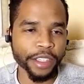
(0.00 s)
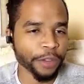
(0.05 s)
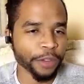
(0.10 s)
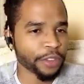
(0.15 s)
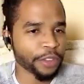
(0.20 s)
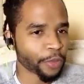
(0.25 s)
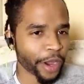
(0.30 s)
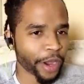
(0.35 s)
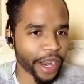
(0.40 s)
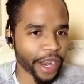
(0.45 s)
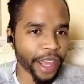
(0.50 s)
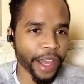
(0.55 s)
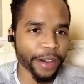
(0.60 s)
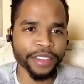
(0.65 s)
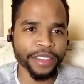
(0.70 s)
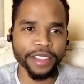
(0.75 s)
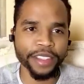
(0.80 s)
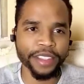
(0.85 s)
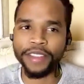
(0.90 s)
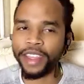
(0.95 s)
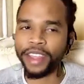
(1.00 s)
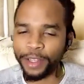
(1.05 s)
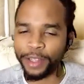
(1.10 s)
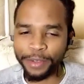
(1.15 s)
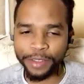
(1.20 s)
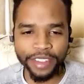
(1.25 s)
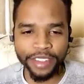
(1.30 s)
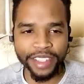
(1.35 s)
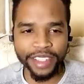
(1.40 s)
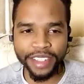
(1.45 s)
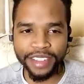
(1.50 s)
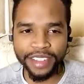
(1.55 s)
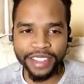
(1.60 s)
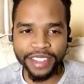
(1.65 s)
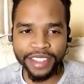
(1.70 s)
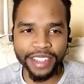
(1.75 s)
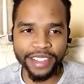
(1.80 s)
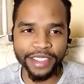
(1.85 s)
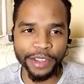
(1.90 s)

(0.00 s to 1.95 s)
go to the White House and then go to the CDC.